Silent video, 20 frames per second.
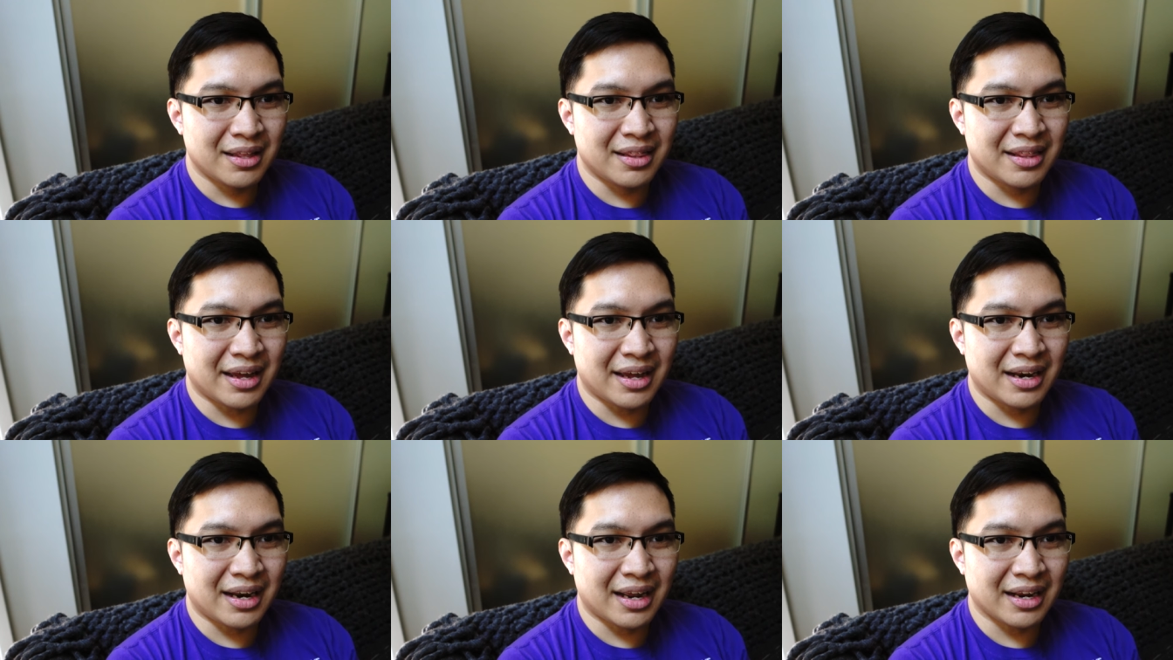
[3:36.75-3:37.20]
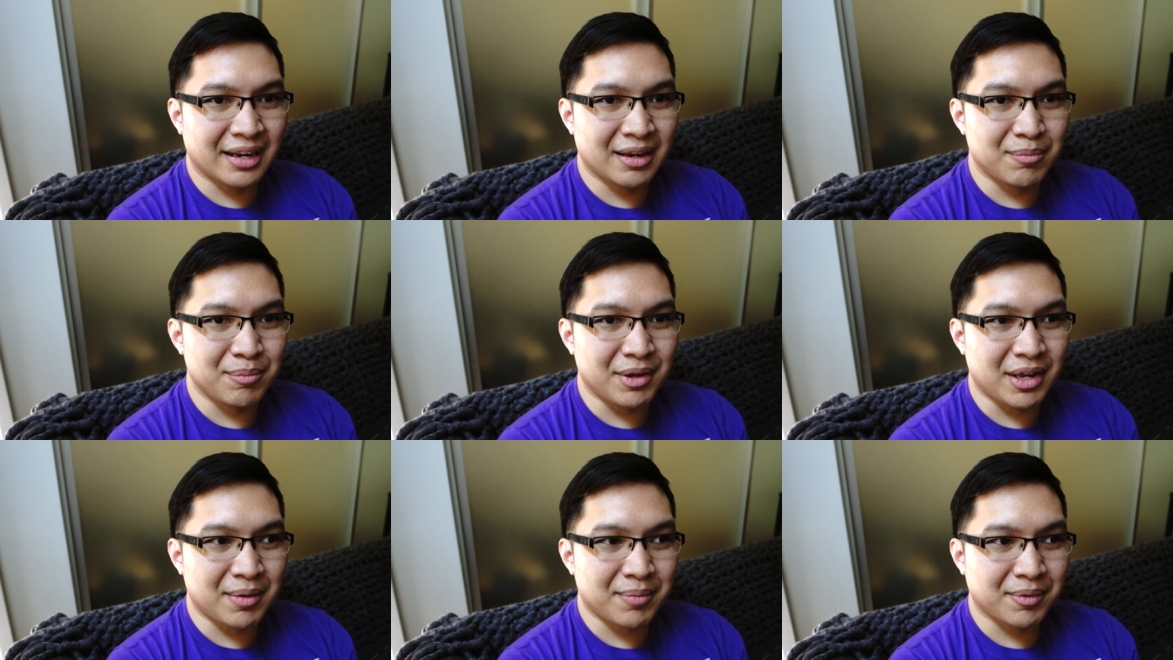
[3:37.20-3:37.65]
that I
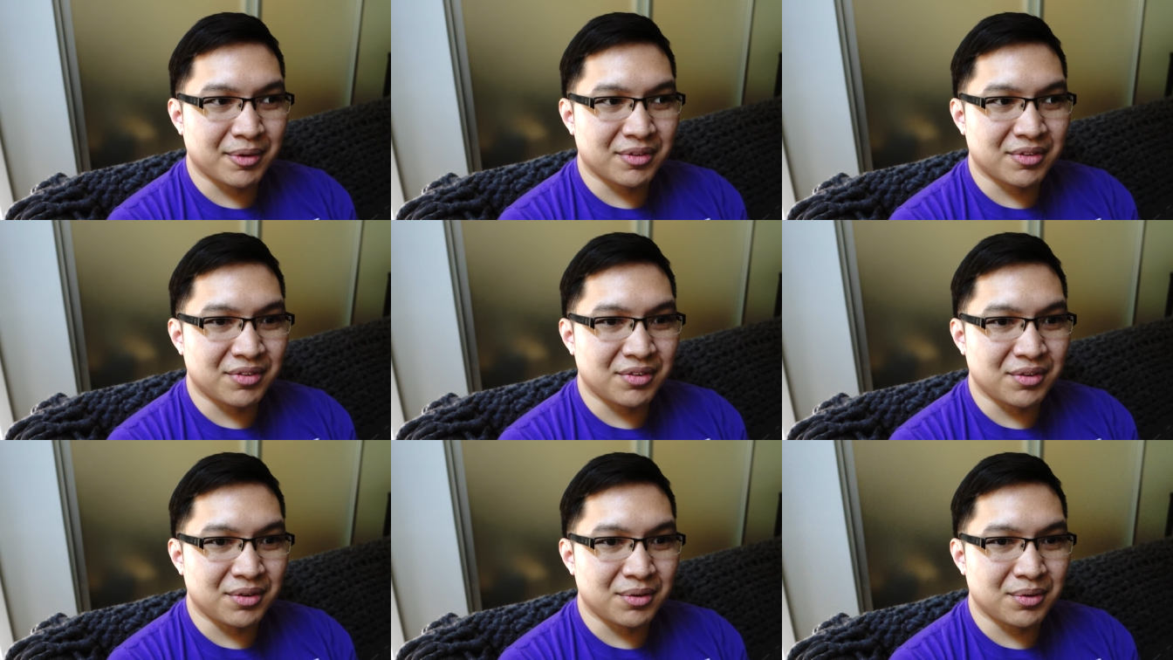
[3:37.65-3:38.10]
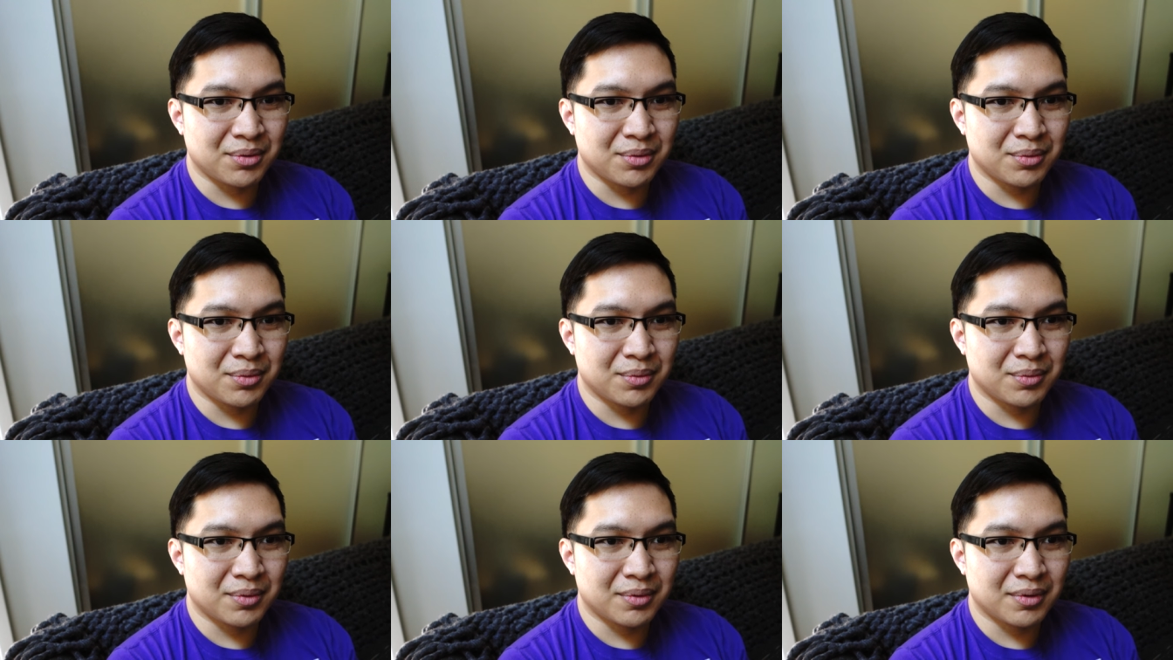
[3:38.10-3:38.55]
can be able
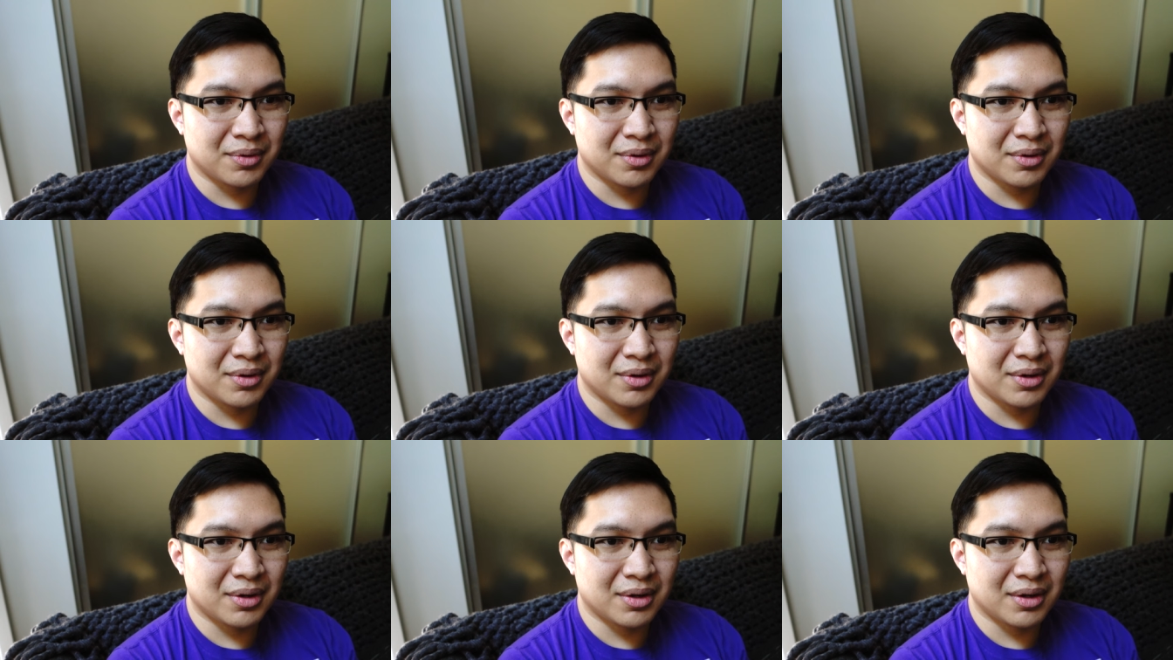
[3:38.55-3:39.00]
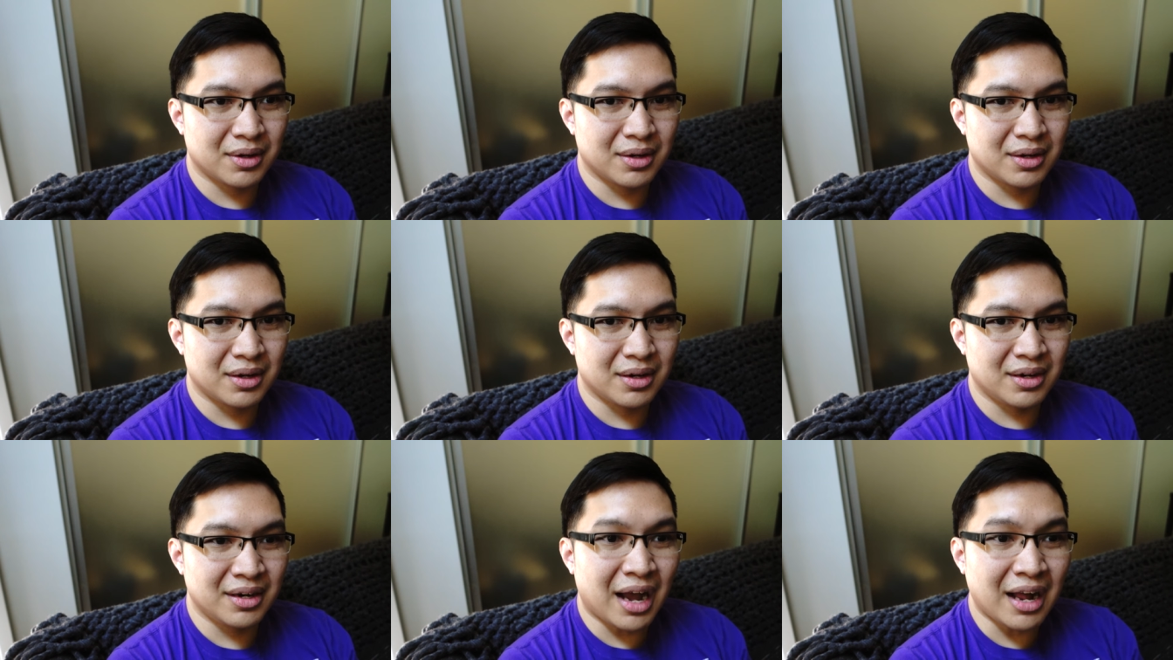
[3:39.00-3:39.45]
to
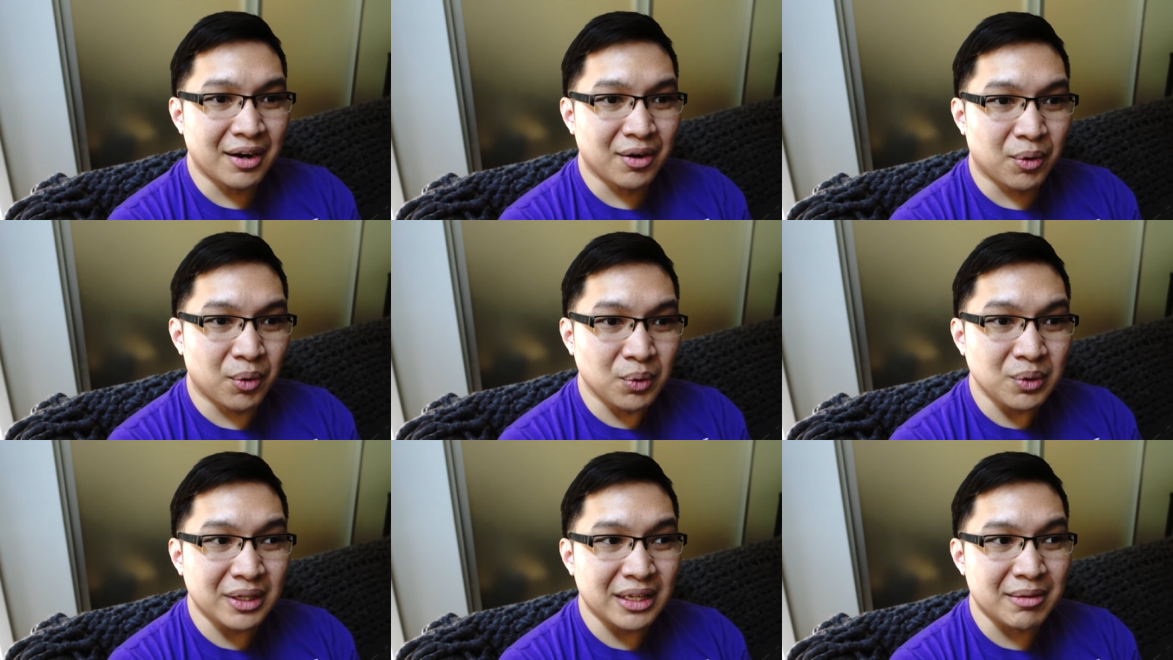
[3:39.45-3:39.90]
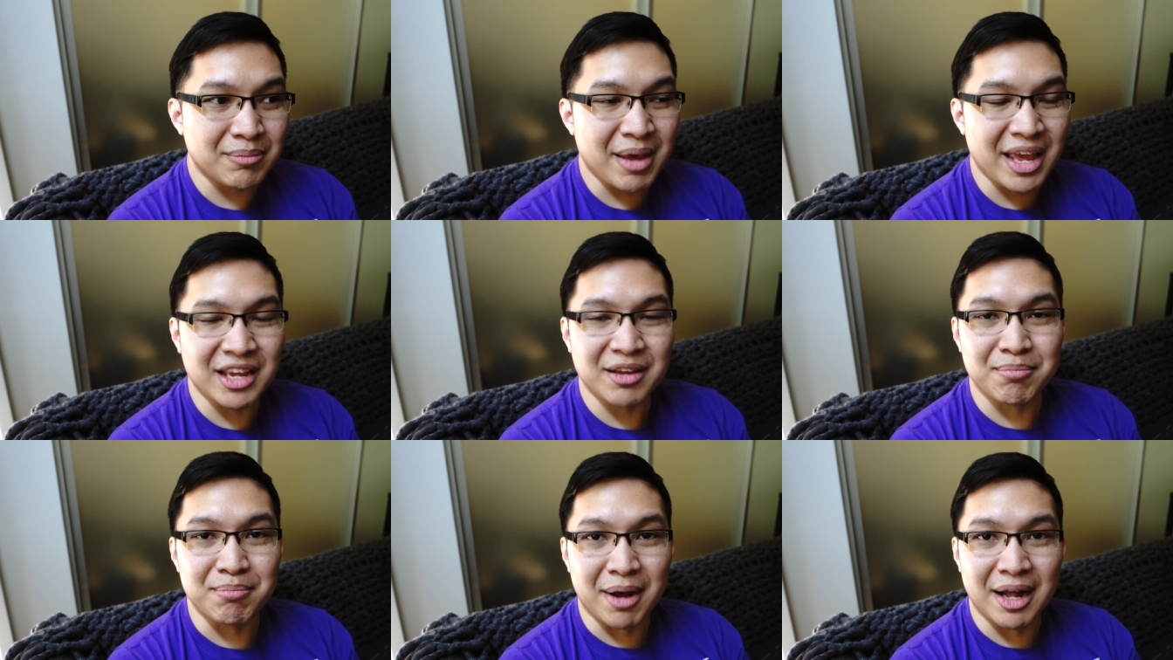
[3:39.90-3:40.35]
not only
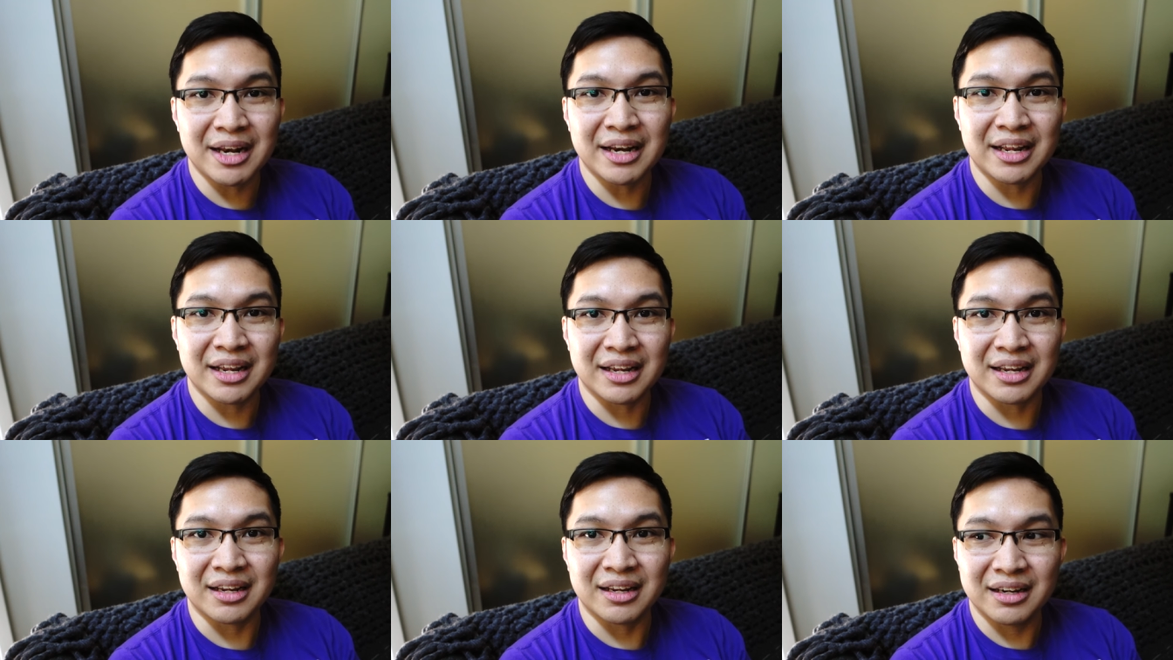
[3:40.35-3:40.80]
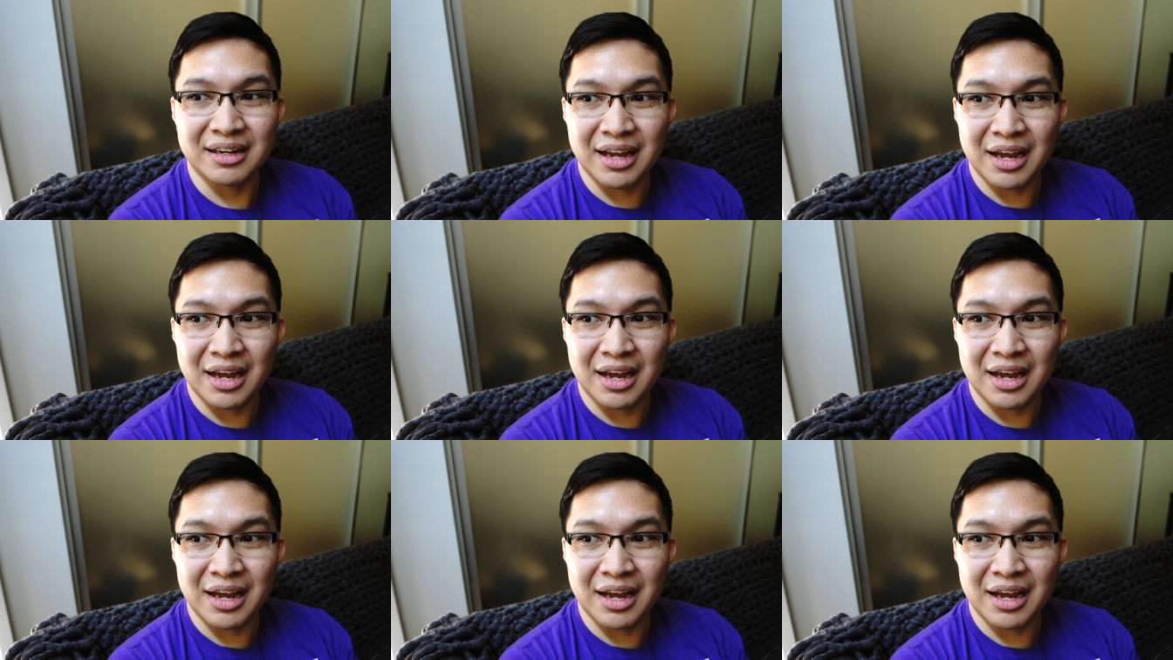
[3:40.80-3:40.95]
make money,